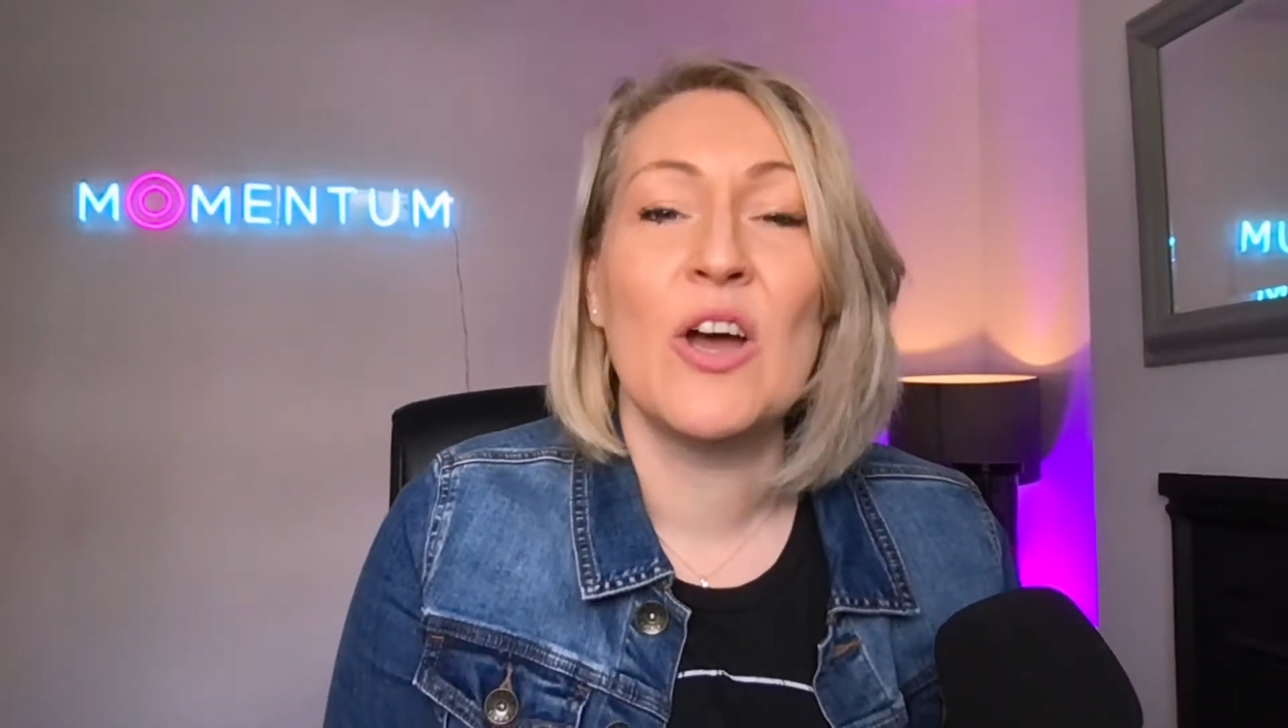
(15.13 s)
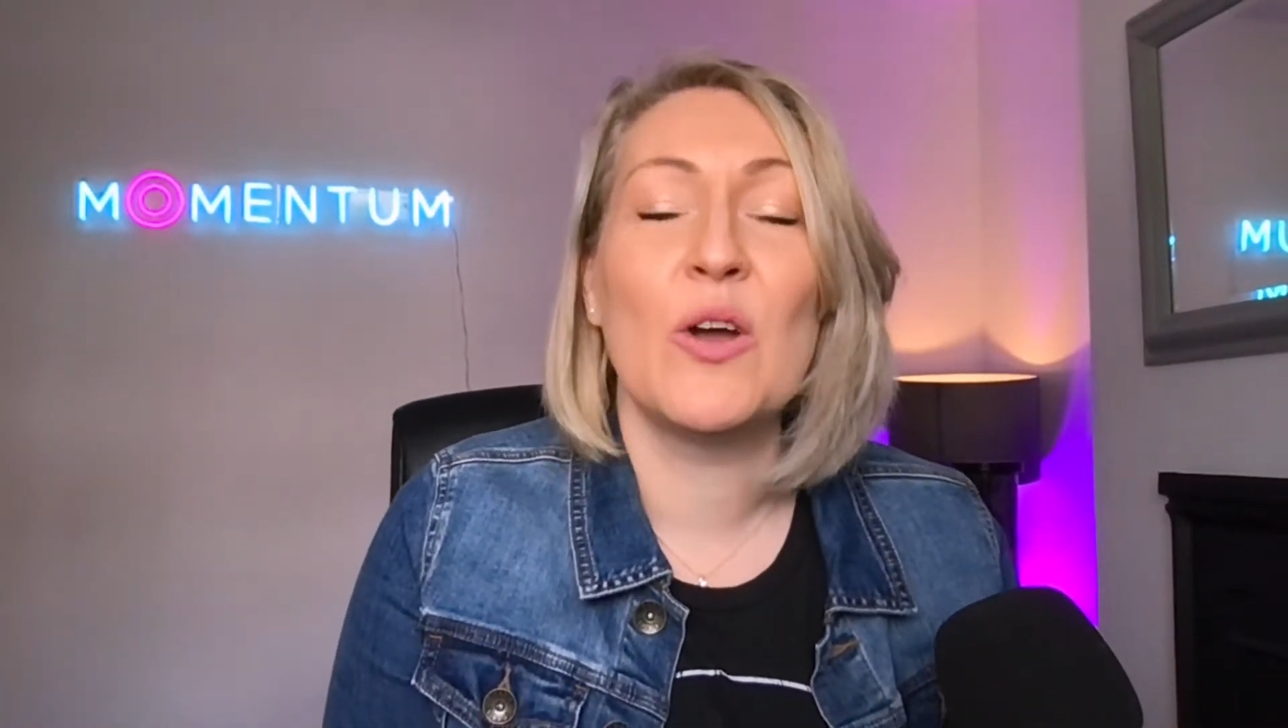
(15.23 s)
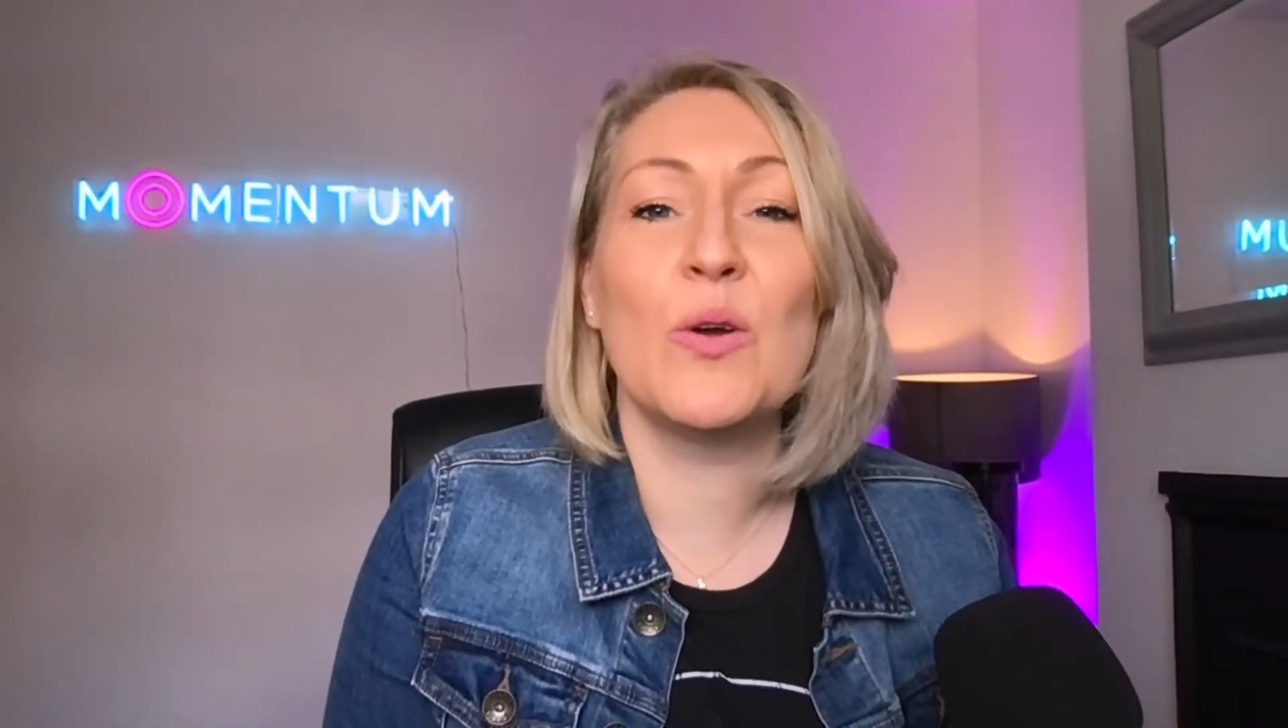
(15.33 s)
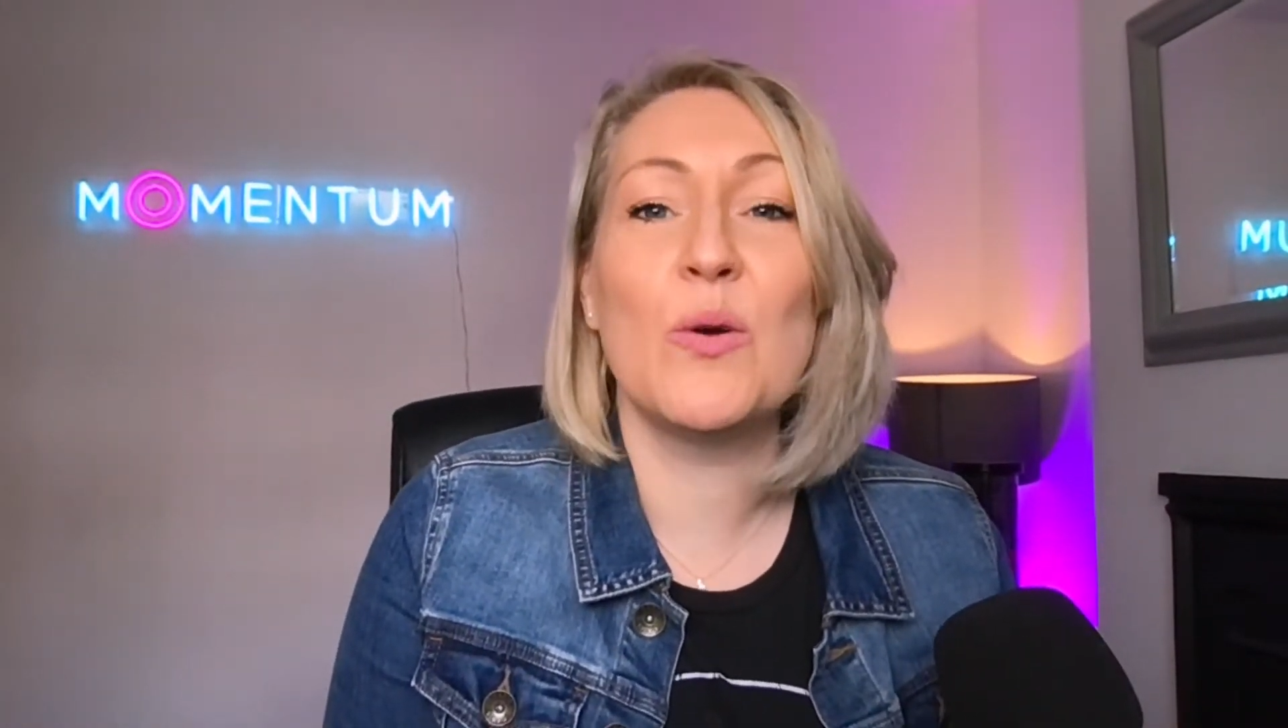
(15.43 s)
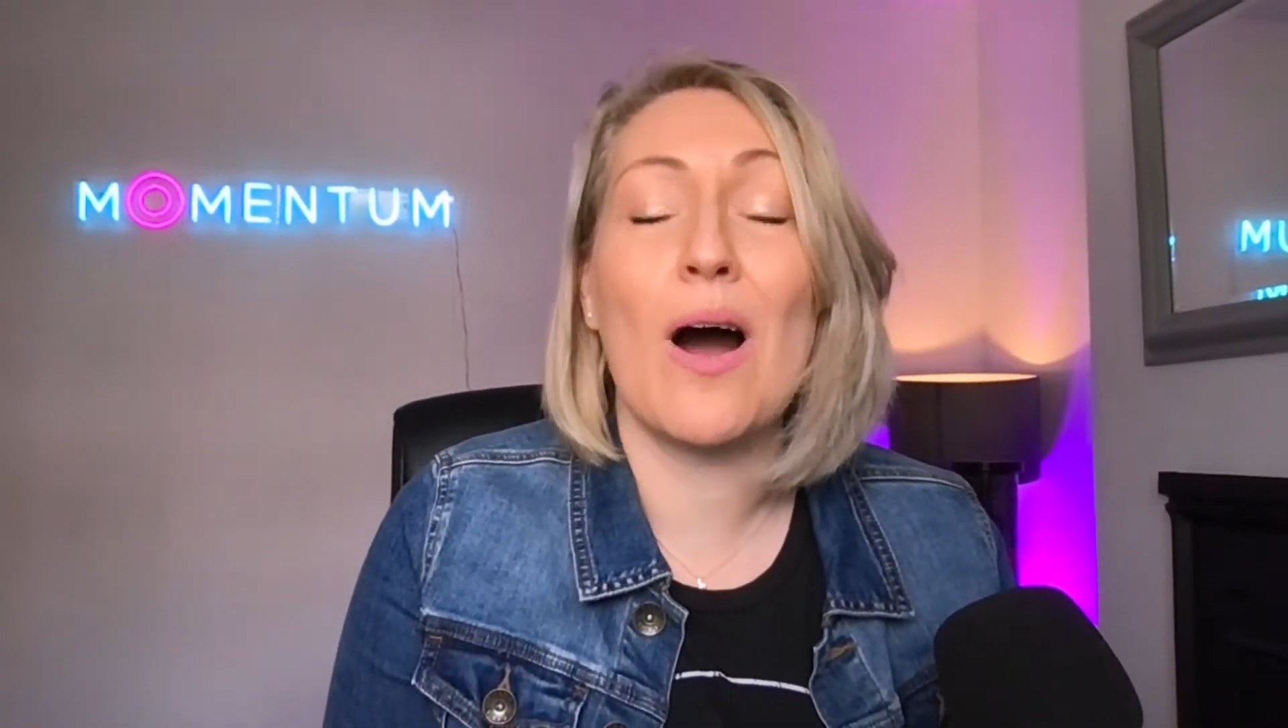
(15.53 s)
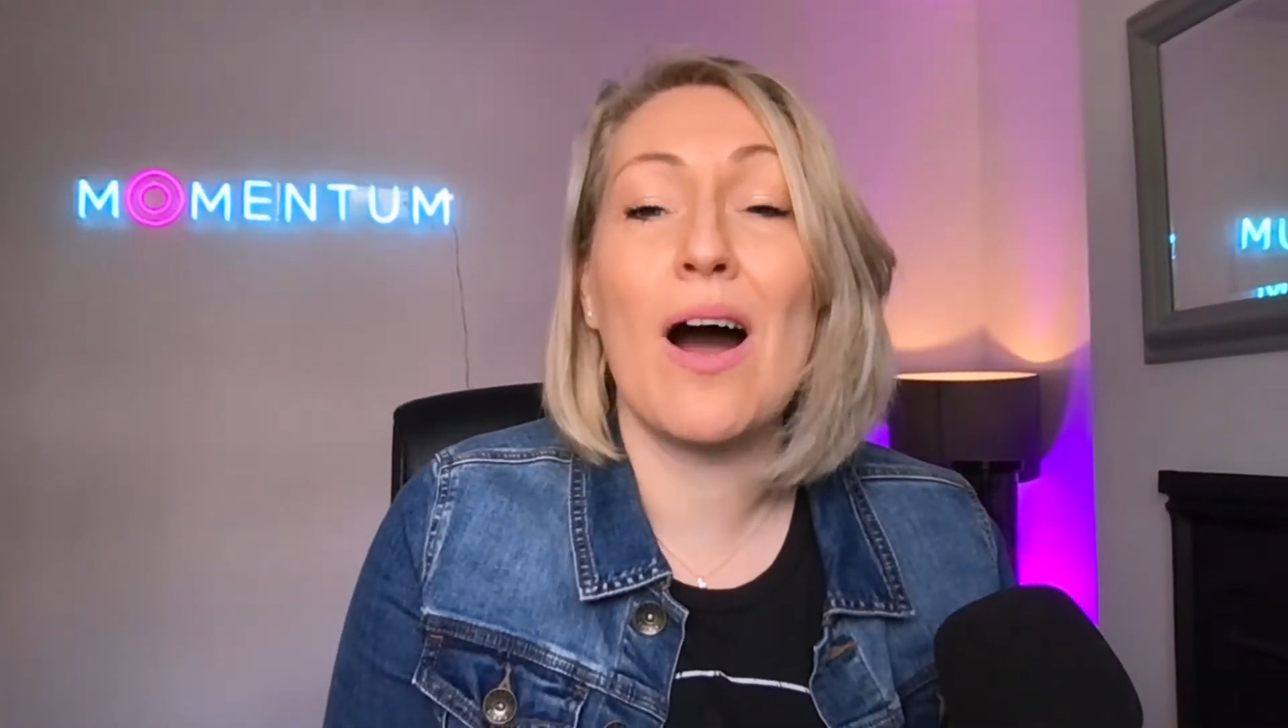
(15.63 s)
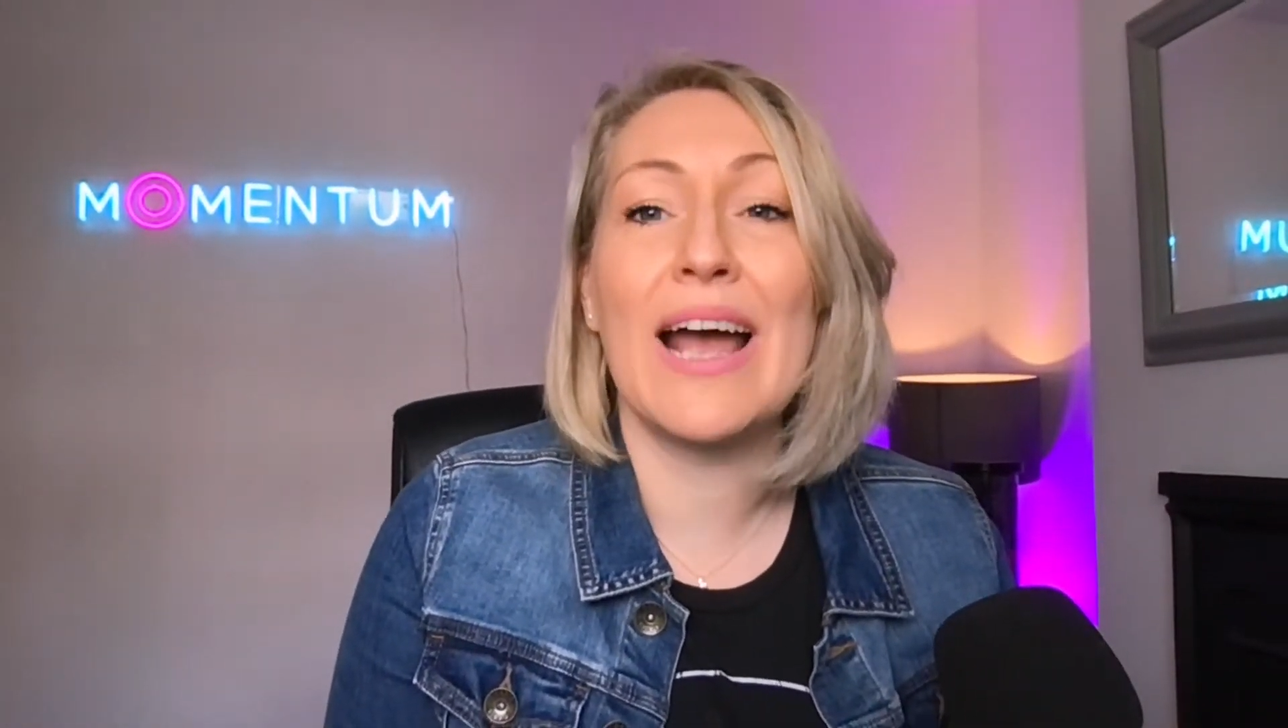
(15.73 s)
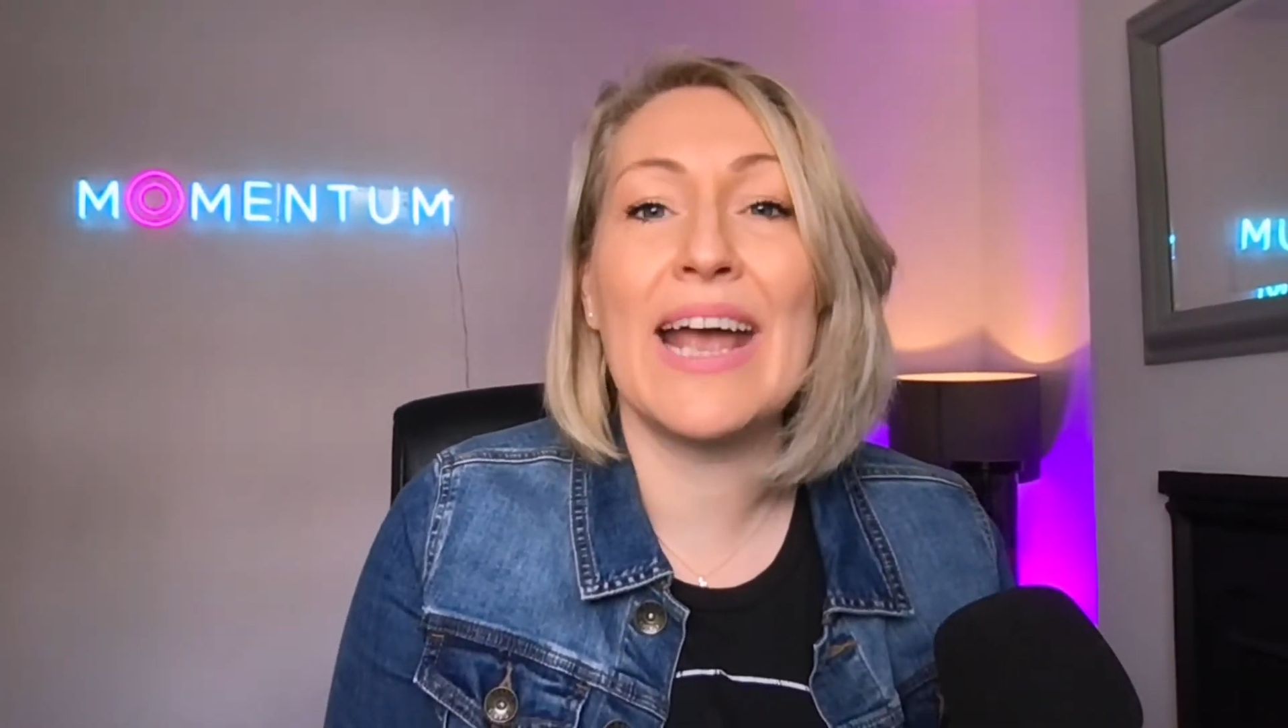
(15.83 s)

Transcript: who I